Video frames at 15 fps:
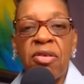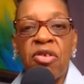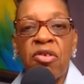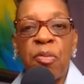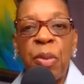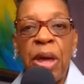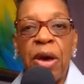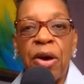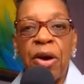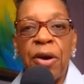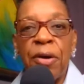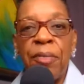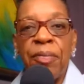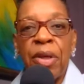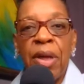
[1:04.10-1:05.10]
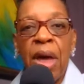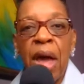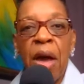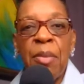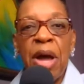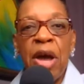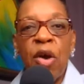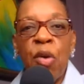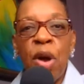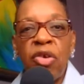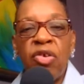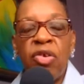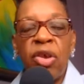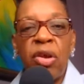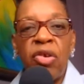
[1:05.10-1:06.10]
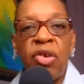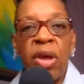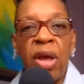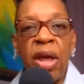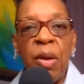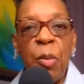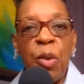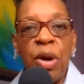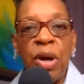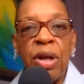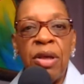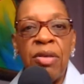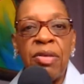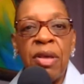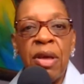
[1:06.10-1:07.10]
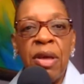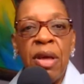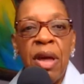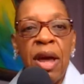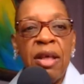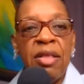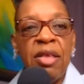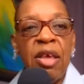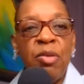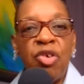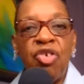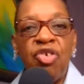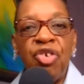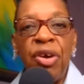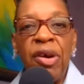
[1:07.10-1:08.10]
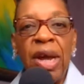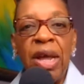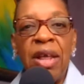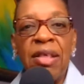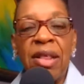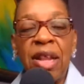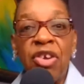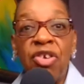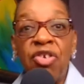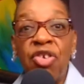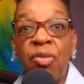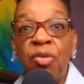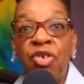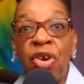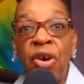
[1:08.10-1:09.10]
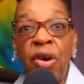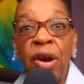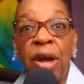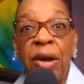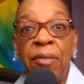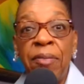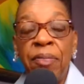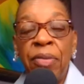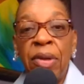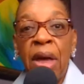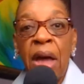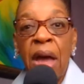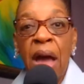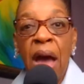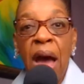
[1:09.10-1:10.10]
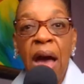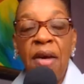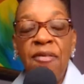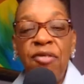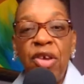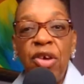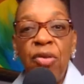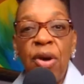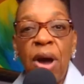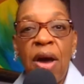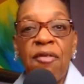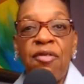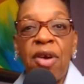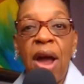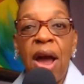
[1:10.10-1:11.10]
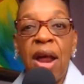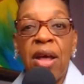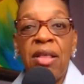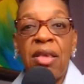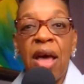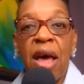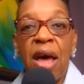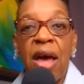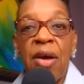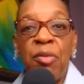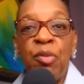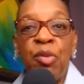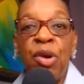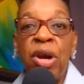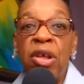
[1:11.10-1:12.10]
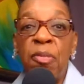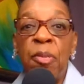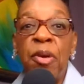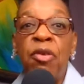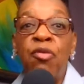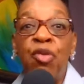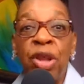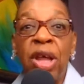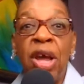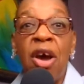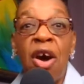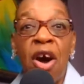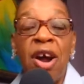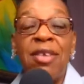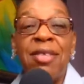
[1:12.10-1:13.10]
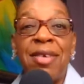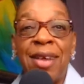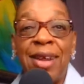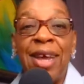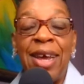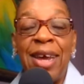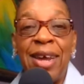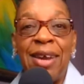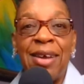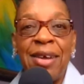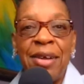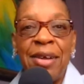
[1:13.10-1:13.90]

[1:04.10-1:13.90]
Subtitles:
speaker, and my question to him was, as he was sharing his leadership journey, have you ever had a time when it's been really hard to lead?